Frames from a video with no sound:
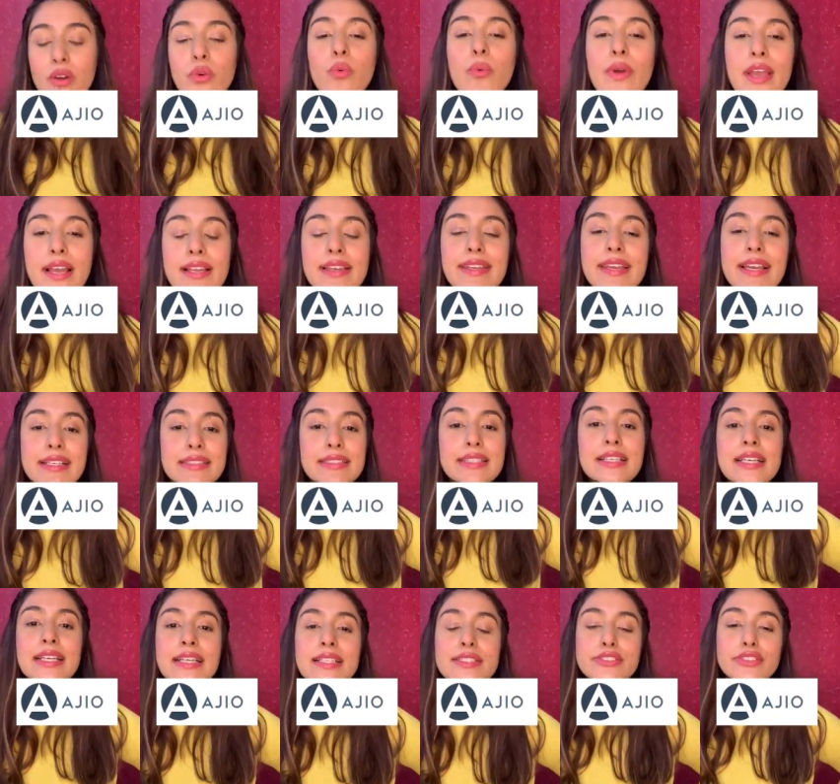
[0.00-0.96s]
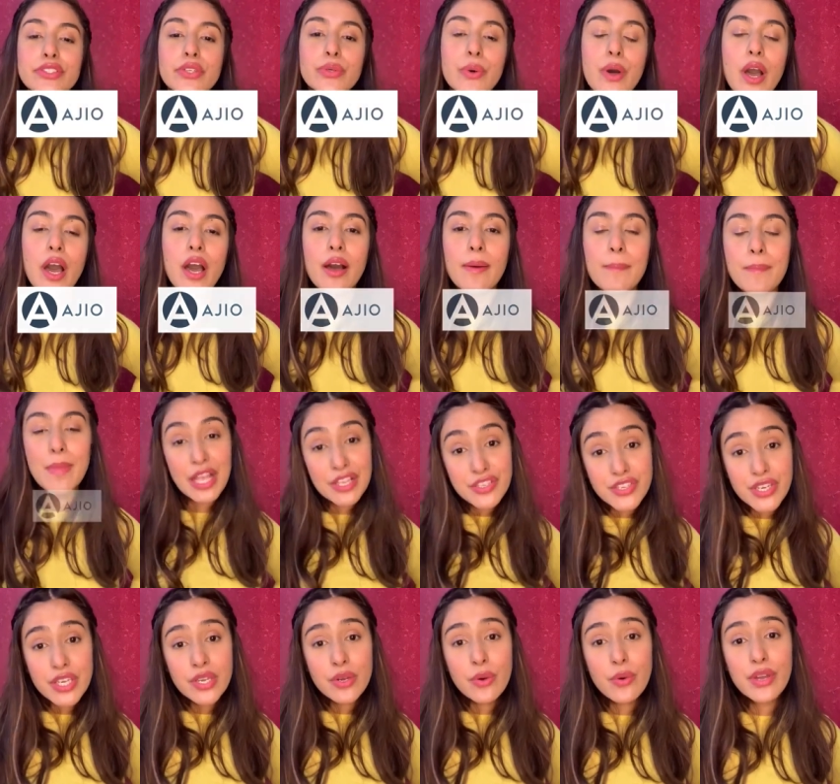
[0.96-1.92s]
Well, yeah. So
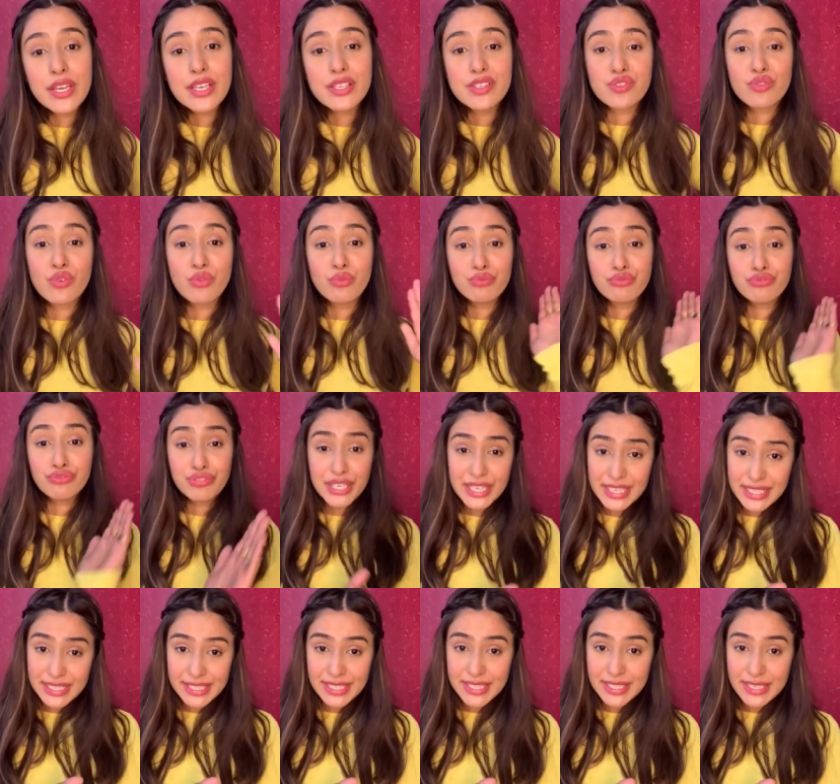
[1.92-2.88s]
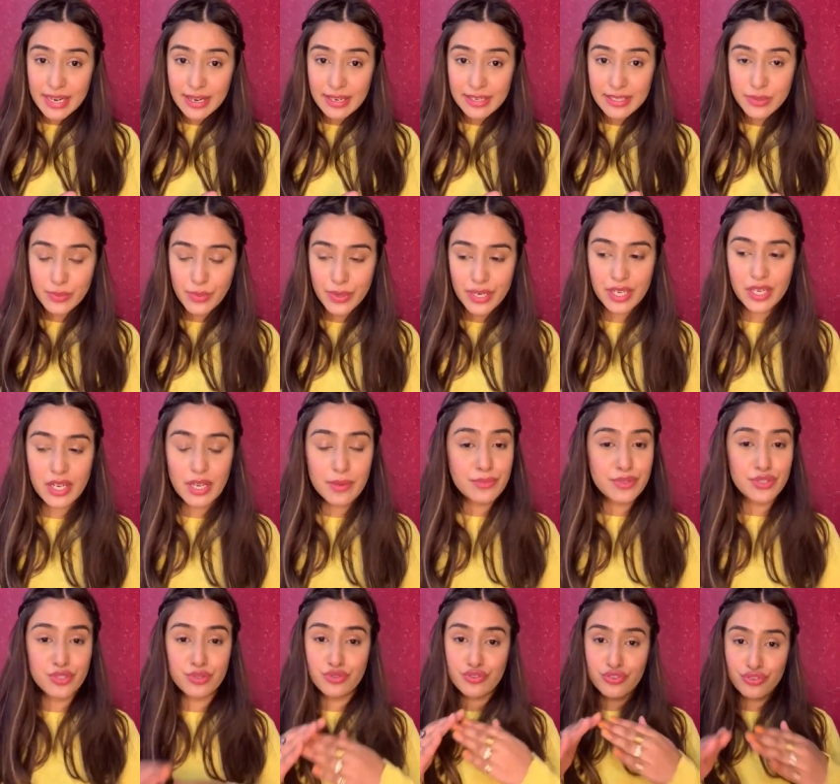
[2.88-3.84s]
Ajio is really nice when it
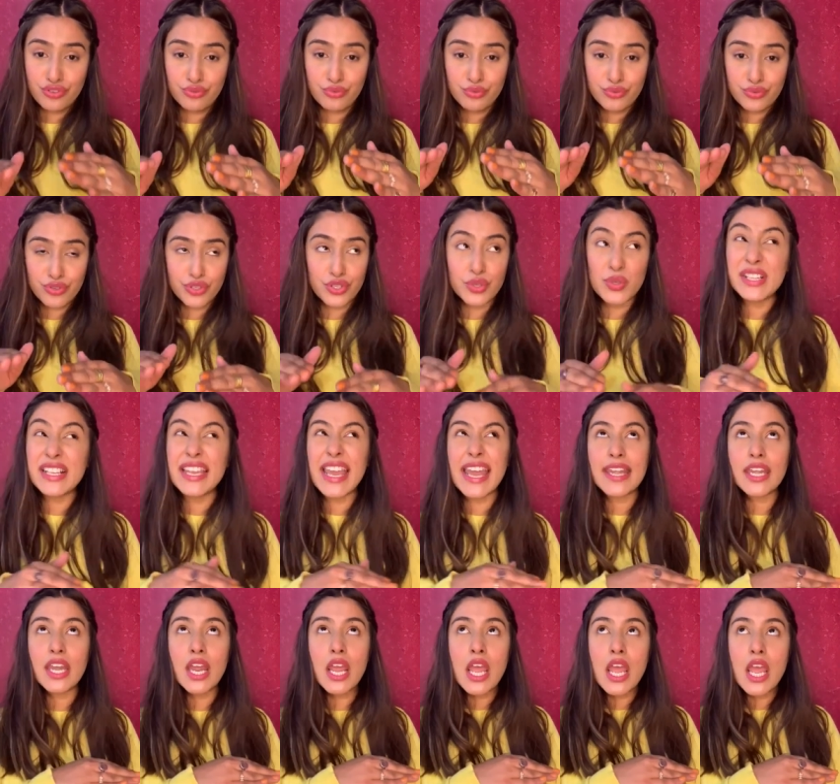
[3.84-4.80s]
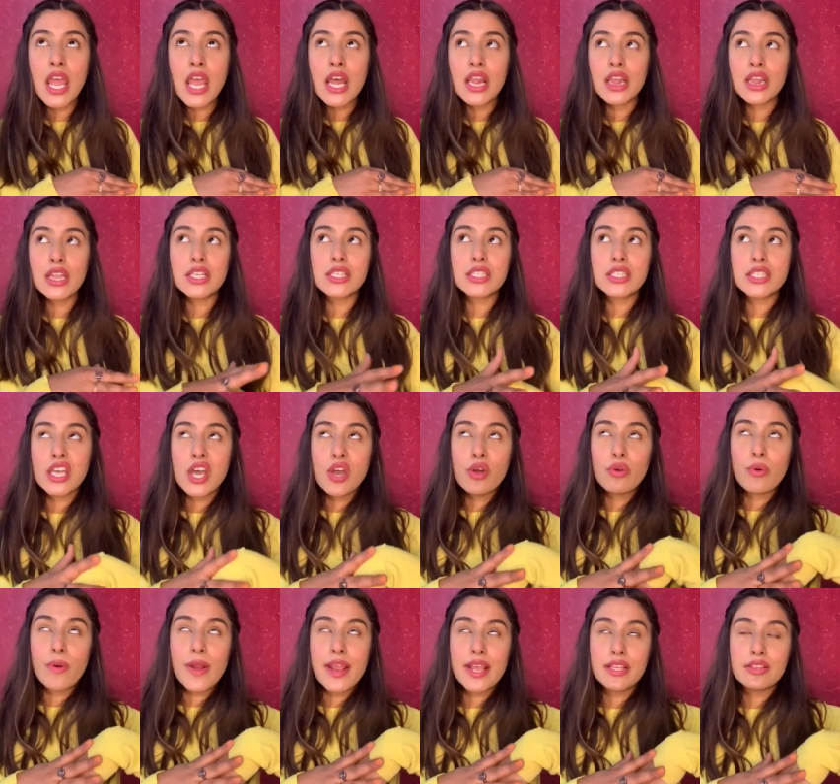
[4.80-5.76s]
comes to shoes. So you get this
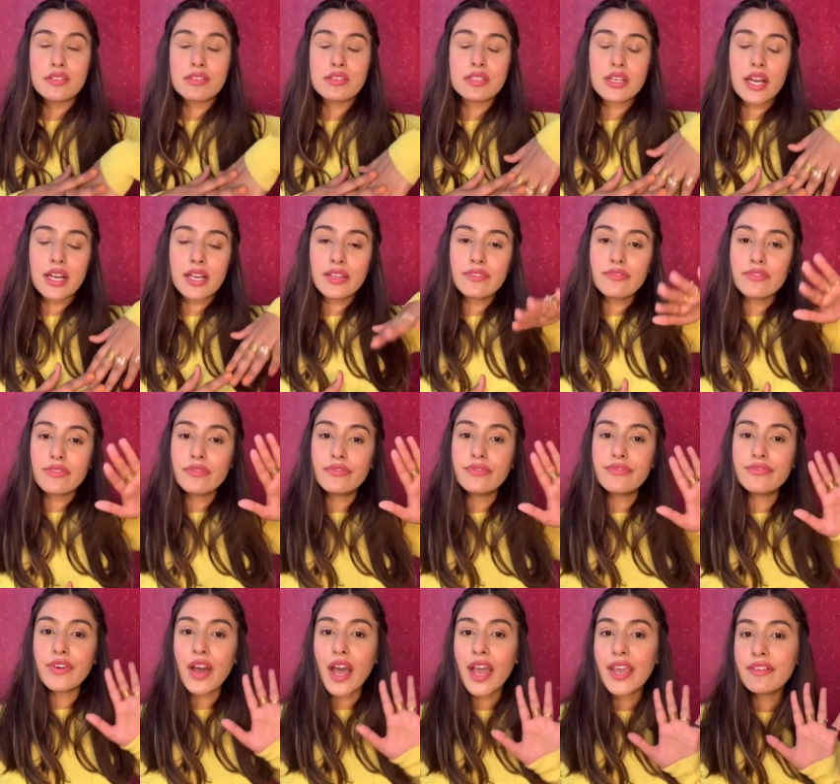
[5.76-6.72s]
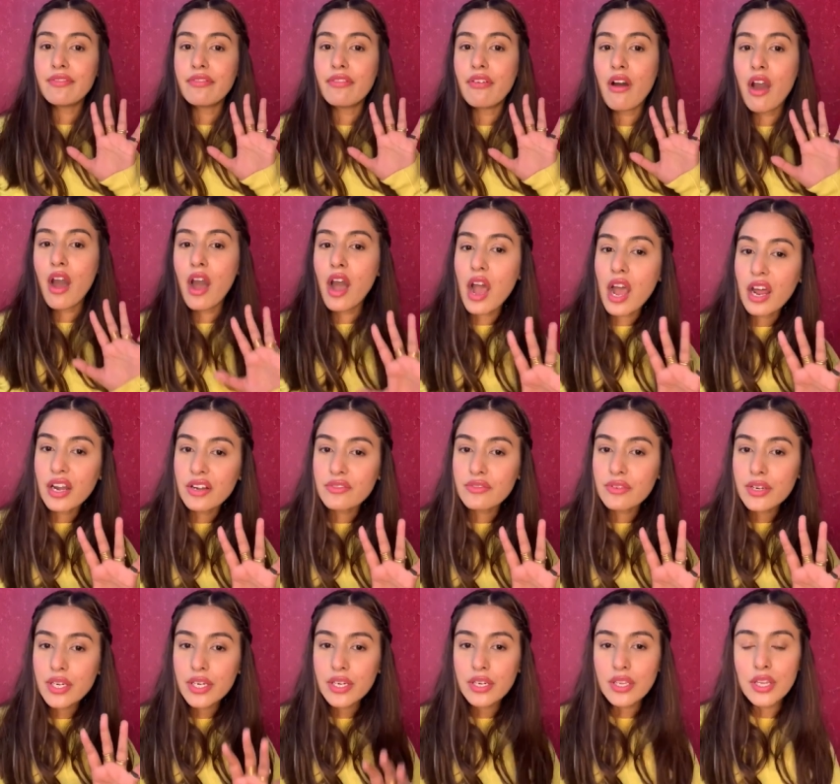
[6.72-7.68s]
range starting from
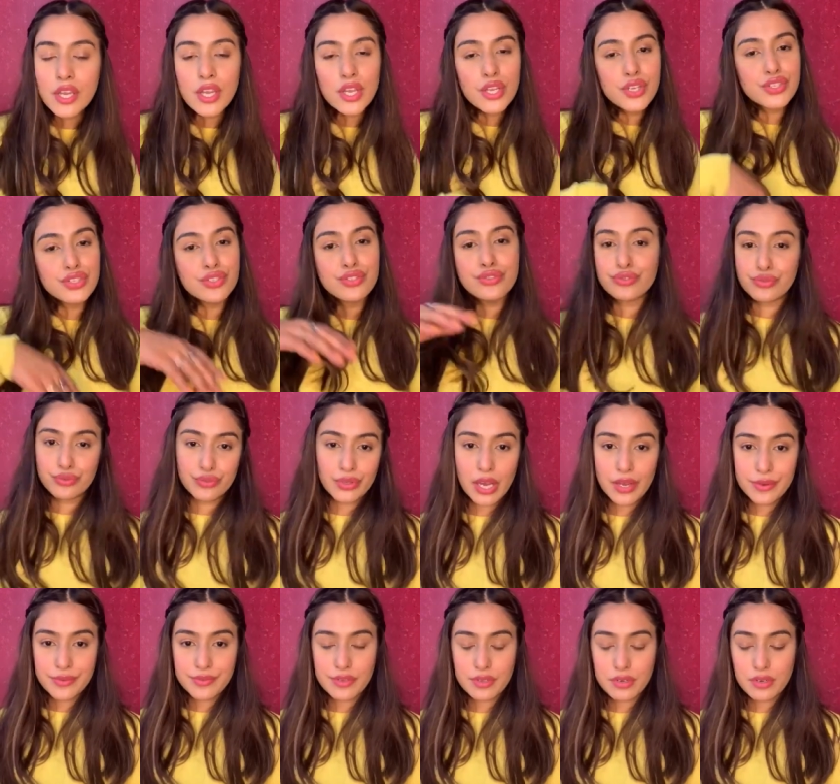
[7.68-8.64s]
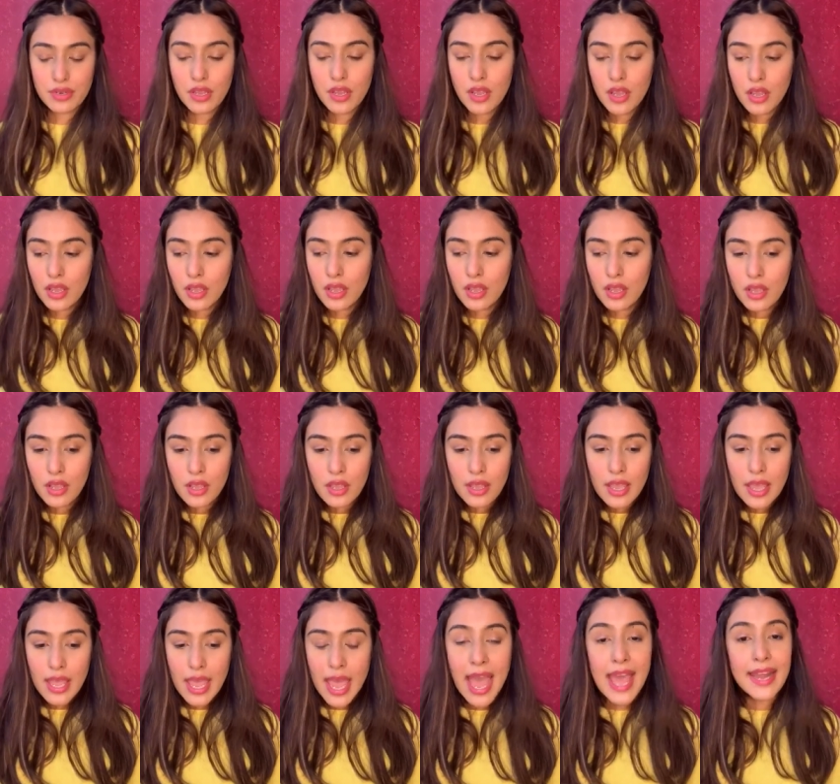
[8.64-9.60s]
500 to 2000.
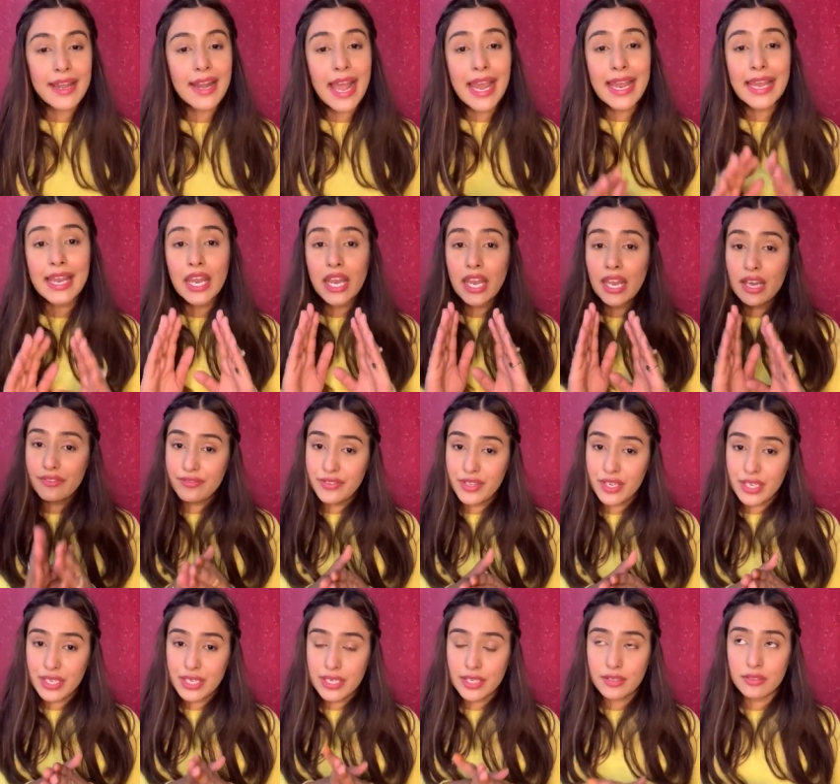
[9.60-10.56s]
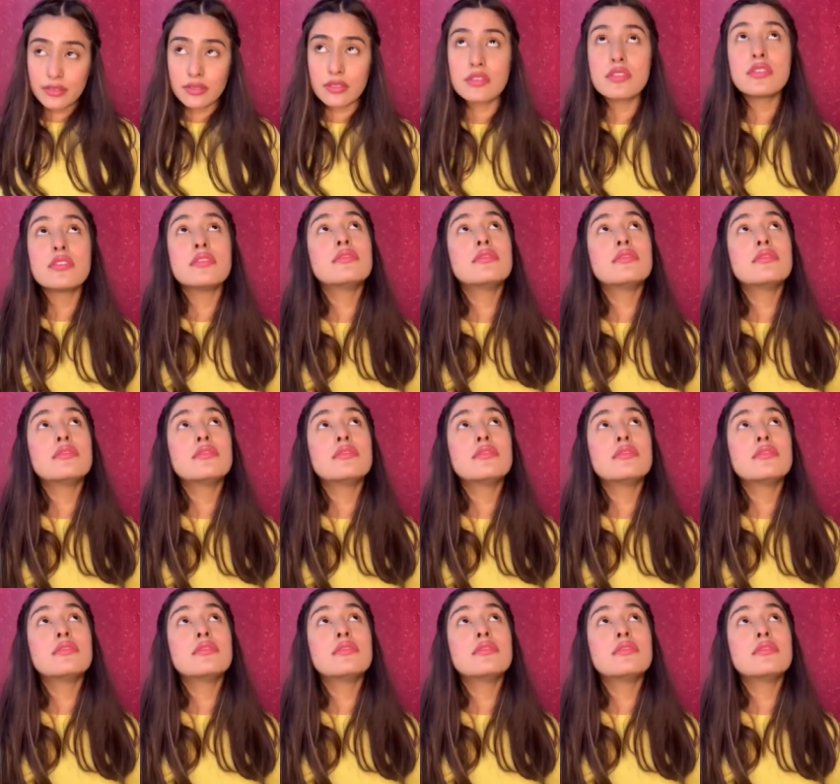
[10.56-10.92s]
And I love their heels.